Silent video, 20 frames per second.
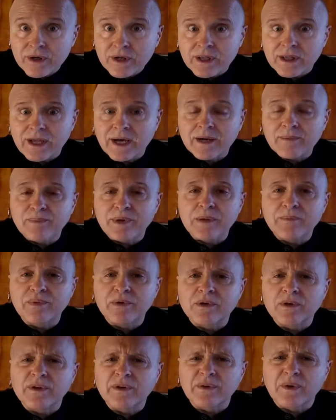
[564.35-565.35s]
a lot of
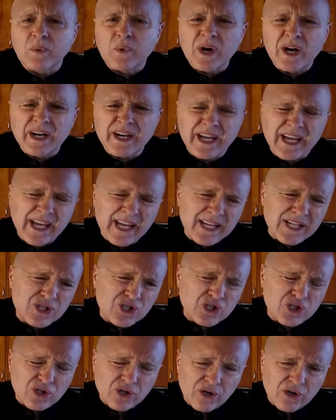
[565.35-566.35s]
people want to add
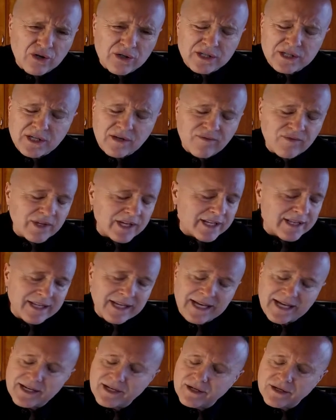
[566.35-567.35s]
sugar and stuff like
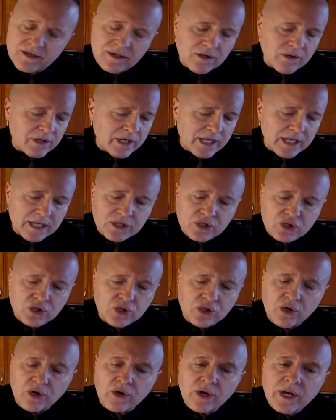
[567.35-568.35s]
that. You don't add
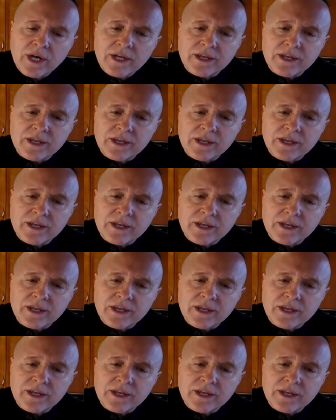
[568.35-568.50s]
sugar.